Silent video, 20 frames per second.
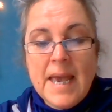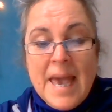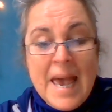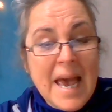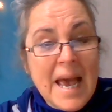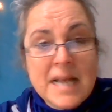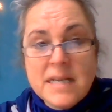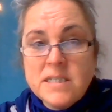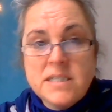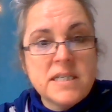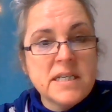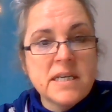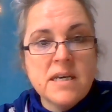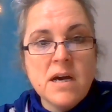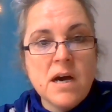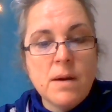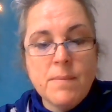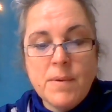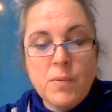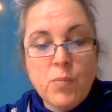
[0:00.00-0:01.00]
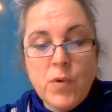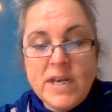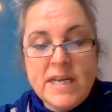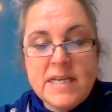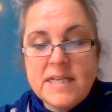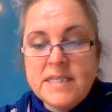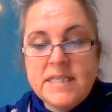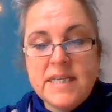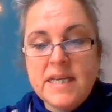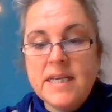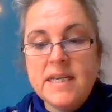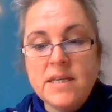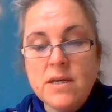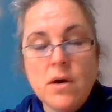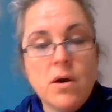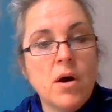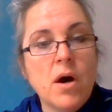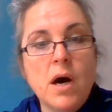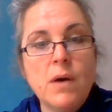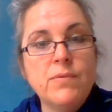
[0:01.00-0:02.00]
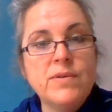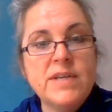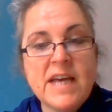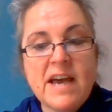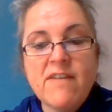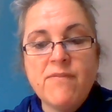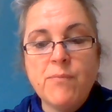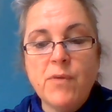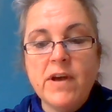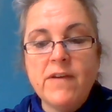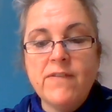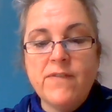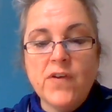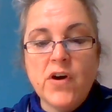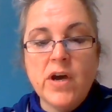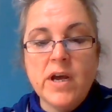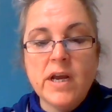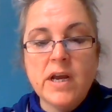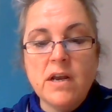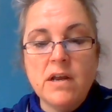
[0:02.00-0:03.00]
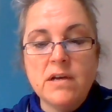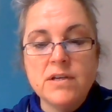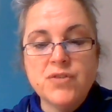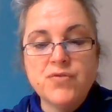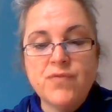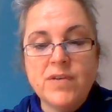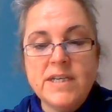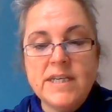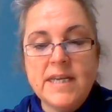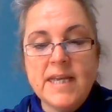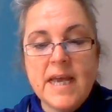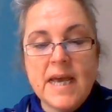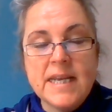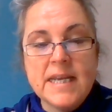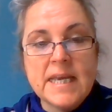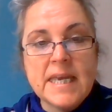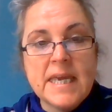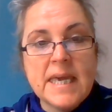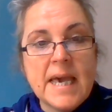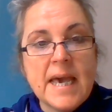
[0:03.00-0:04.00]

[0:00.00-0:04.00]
It had to come, and when it did, I would have my fire glass ready and a